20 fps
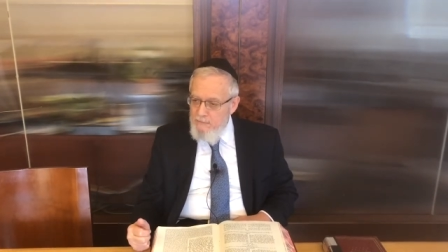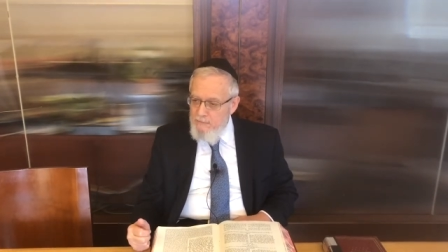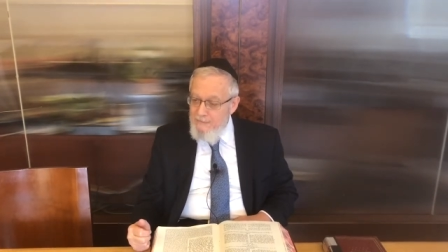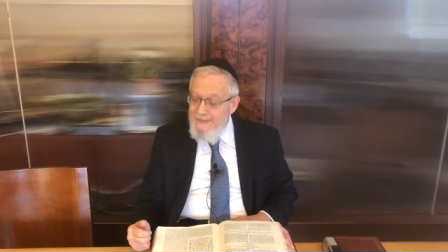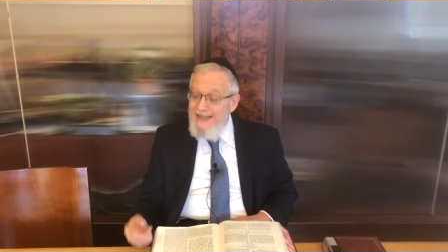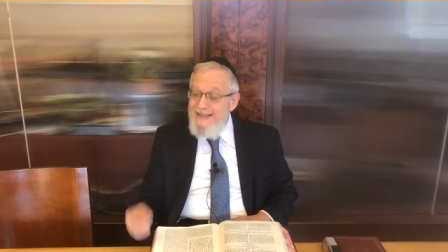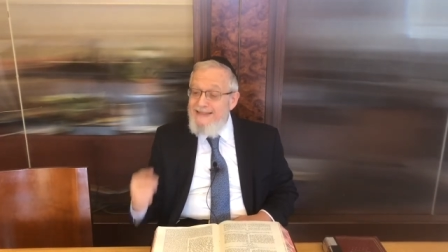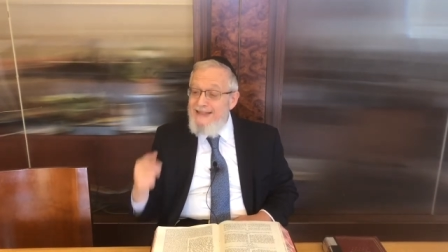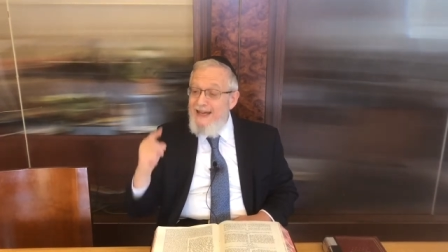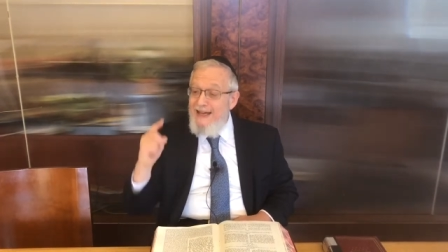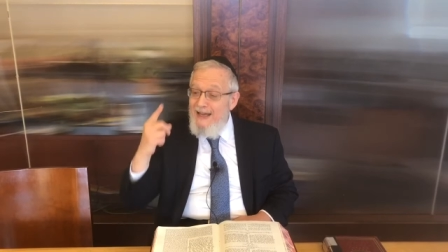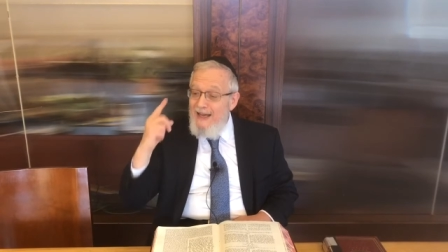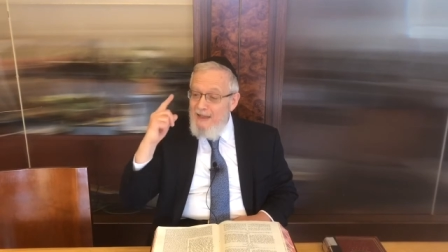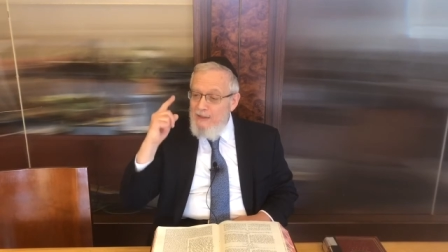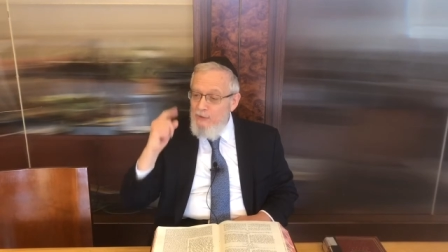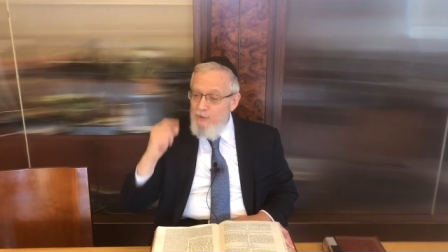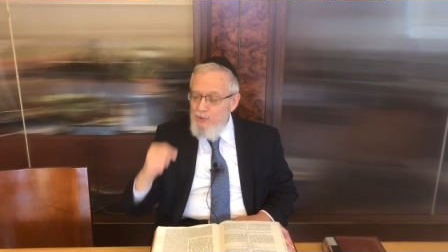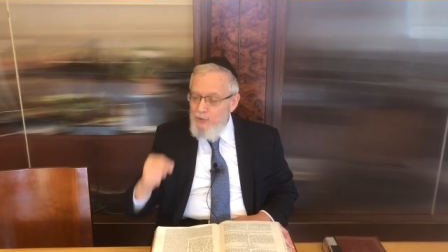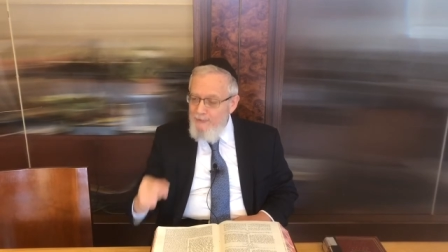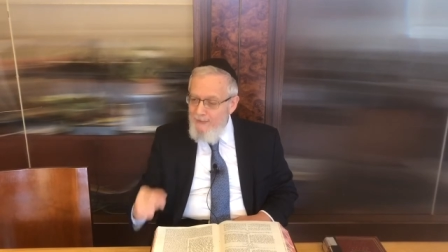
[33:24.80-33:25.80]
That's
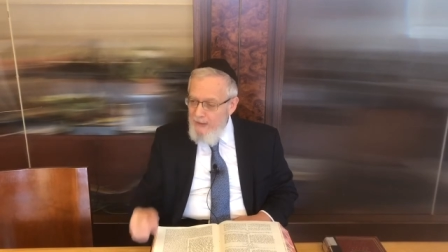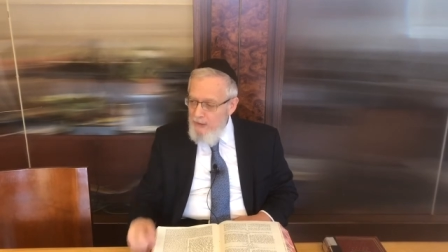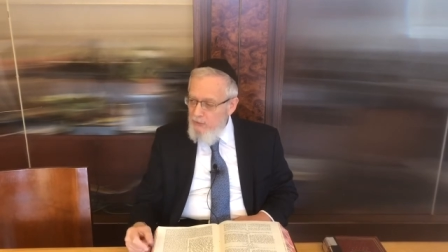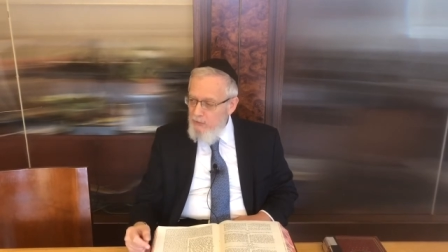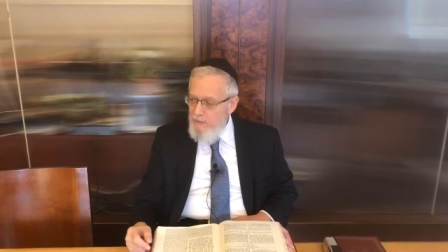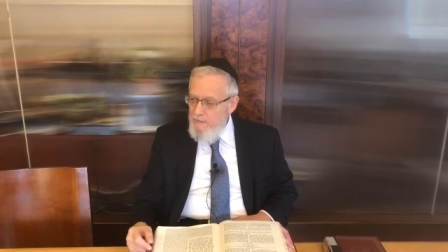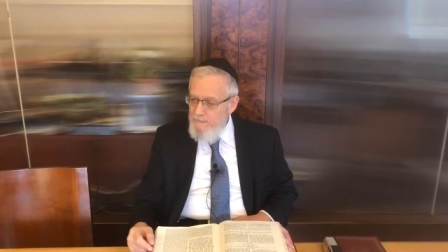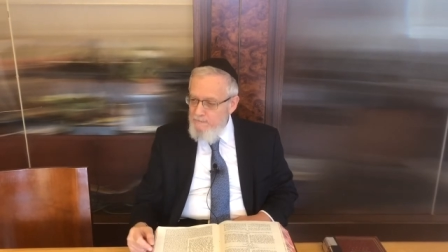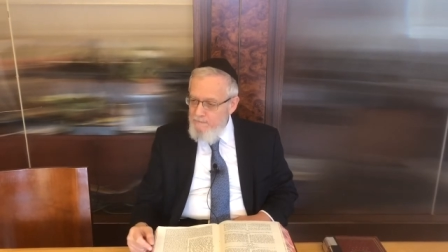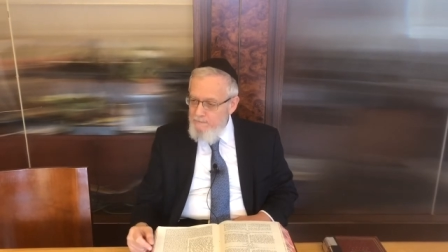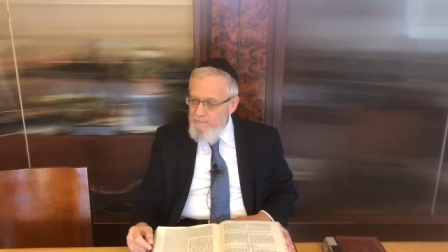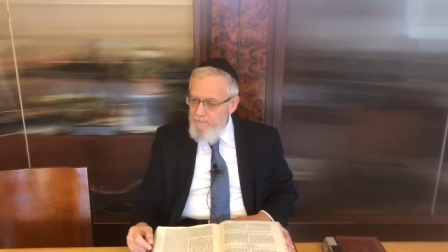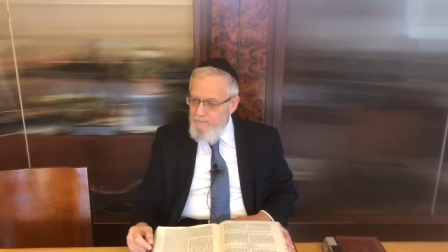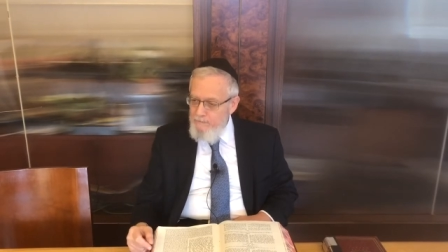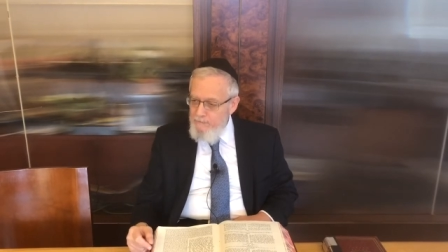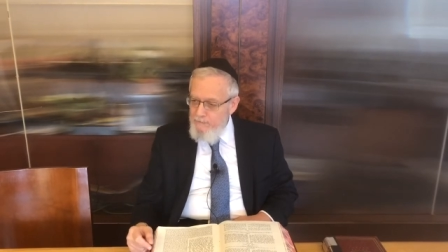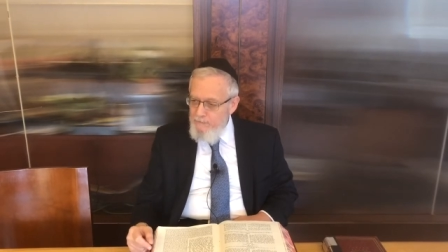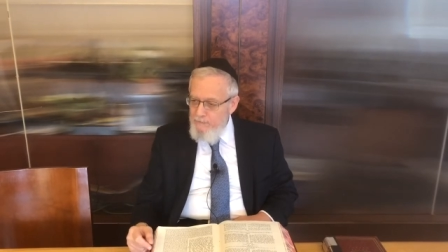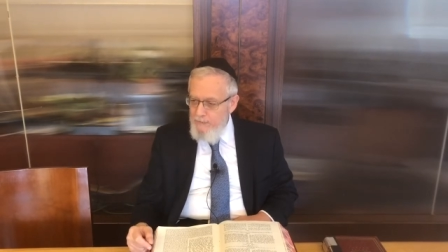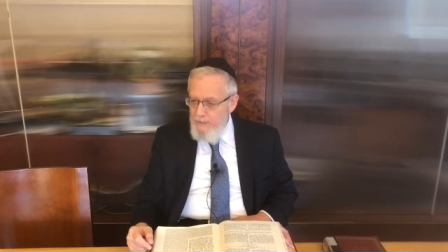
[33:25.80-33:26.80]
agadosh Shmecho.
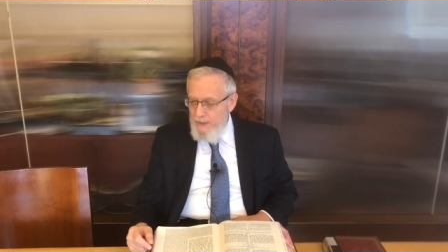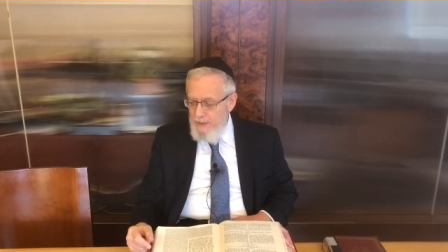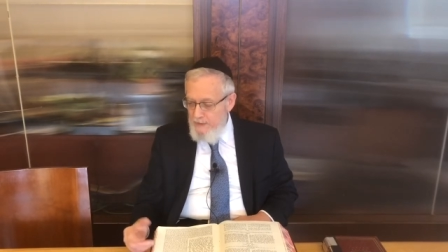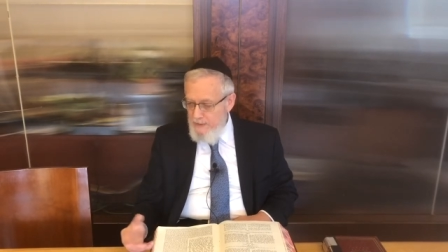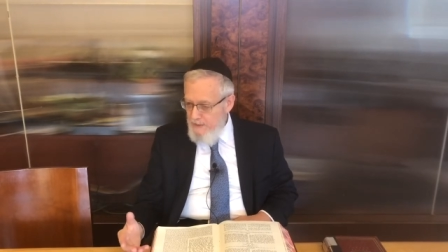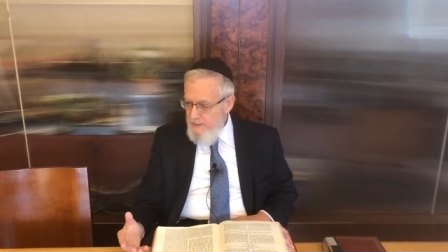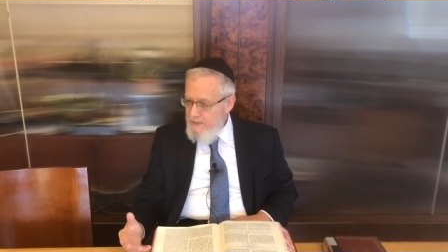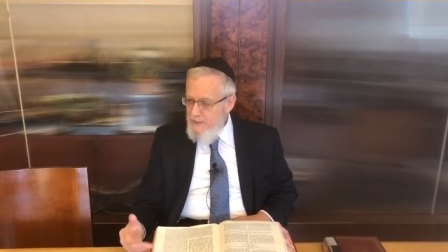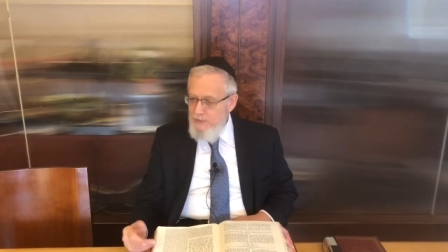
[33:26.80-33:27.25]
That's